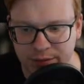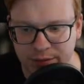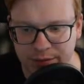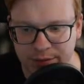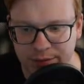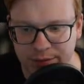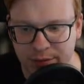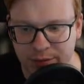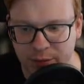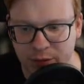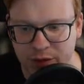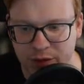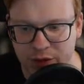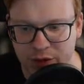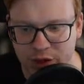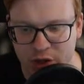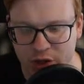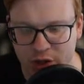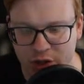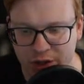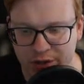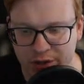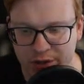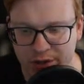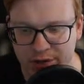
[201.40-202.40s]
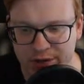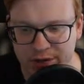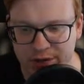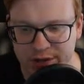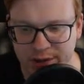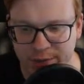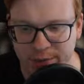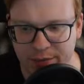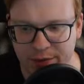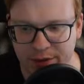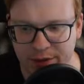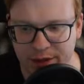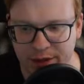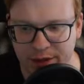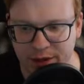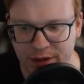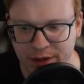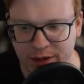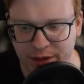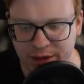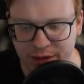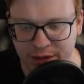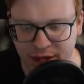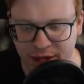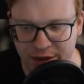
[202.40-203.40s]
return something
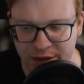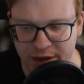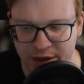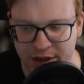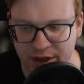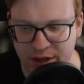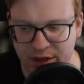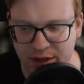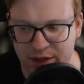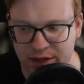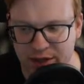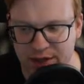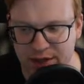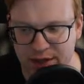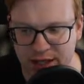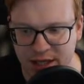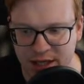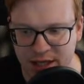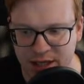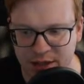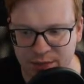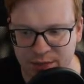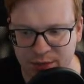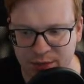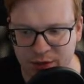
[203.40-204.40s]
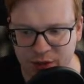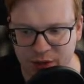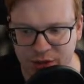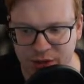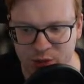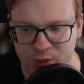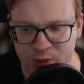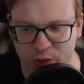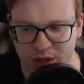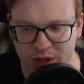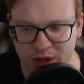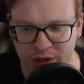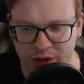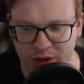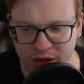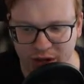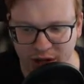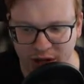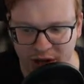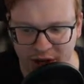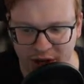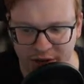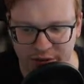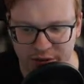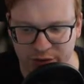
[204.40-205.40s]
like nothing in this case, because we
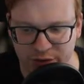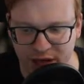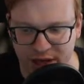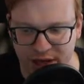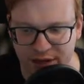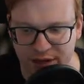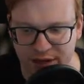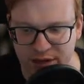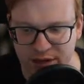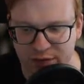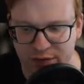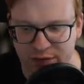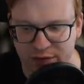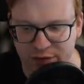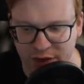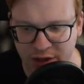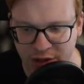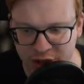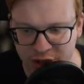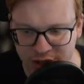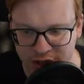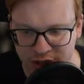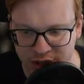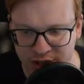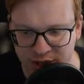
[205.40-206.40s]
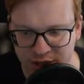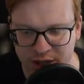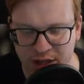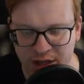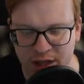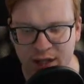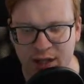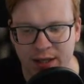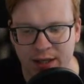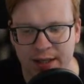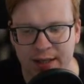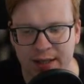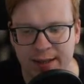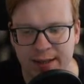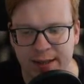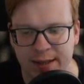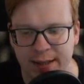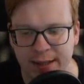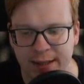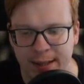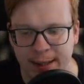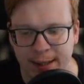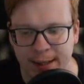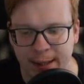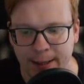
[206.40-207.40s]
have to end the function,
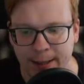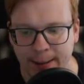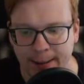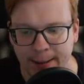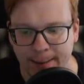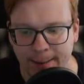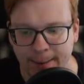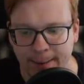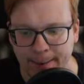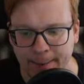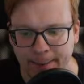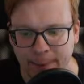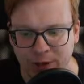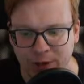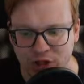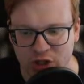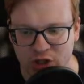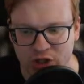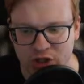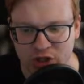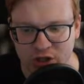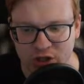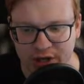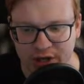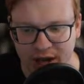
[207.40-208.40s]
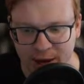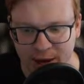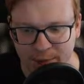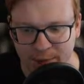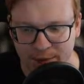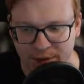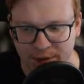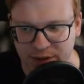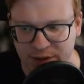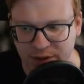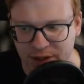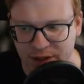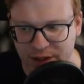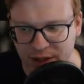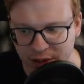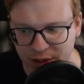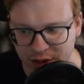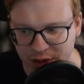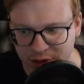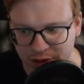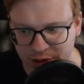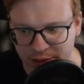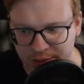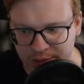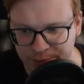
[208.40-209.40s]
which is not happening
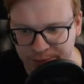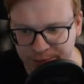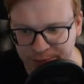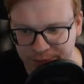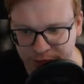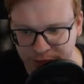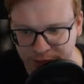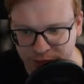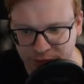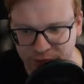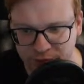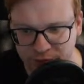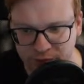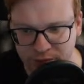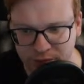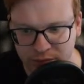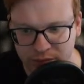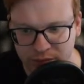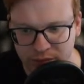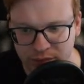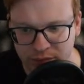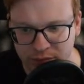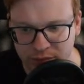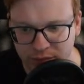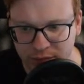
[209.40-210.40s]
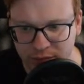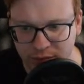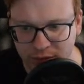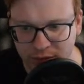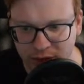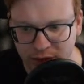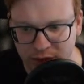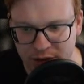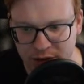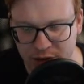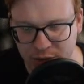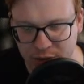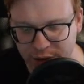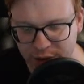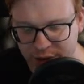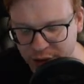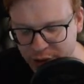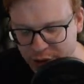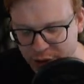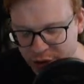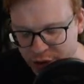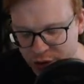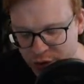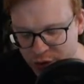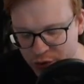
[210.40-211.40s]
here. So we
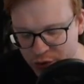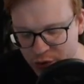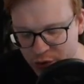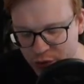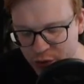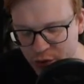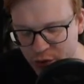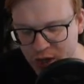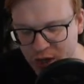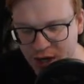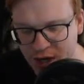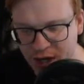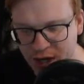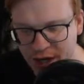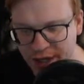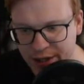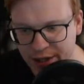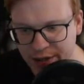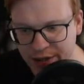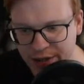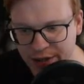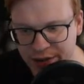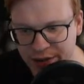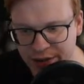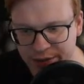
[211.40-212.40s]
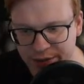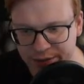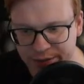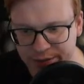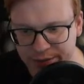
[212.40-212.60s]
could do either